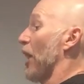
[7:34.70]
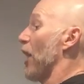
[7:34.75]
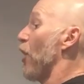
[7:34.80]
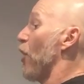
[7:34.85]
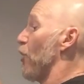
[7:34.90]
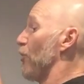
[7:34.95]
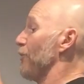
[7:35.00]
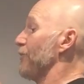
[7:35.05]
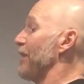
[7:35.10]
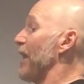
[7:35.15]

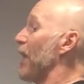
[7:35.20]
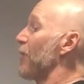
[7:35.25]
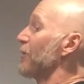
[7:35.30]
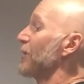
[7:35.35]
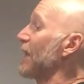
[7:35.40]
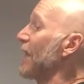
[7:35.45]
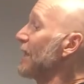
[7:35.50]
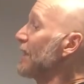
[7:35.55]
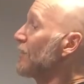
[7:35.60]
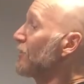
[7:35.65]
Oh, now
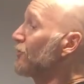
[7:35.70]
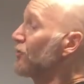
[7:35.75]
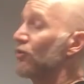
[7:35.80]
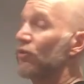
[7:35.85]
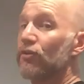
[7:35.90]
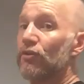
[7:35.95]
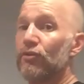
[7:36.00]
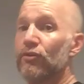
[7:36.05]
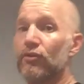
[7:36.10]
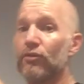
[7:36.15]
we're getting
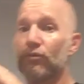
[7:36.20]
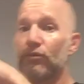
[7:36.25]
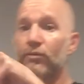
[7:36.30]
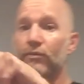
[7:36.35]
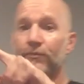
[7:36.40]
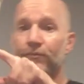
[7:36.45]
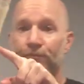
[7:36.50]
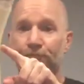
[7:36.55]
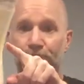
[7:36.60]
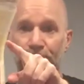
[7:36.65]

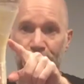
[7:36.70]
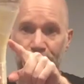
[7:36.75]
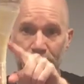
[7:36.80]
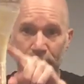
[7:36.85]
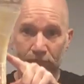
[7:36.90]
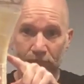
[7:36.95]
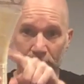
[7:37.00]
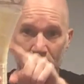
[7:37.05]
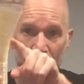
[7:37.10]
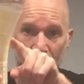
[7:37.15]
to
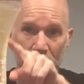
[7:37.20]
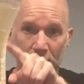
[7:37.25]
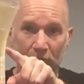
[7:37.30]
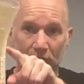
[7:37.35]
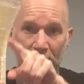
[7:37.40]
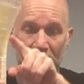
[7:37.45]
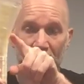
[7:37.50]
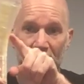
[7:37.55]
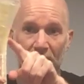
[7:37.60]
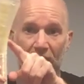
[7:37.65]

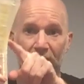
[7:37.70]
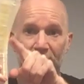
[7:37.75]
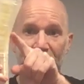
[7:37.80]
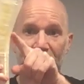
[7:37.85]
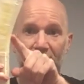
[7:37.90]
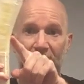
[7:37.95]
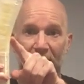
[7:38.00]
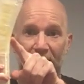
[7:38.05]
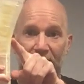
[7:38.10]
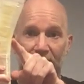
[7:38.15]

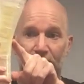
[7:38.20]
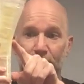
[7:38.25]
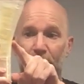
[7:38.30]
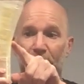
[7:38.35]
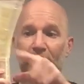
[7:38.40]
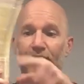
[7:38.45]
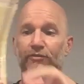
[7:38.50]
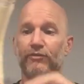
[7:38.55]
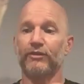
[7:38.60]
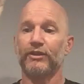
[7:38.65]
the neck of the
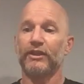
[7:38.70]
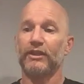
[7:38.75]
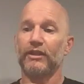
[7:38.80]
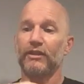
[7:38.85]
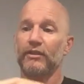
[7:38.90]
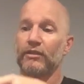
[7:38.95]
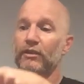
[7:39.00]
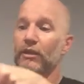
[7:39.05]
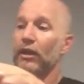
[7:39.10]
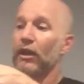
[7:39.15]
rifle
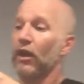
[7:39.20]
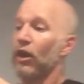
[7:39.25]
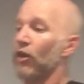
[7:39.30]
here.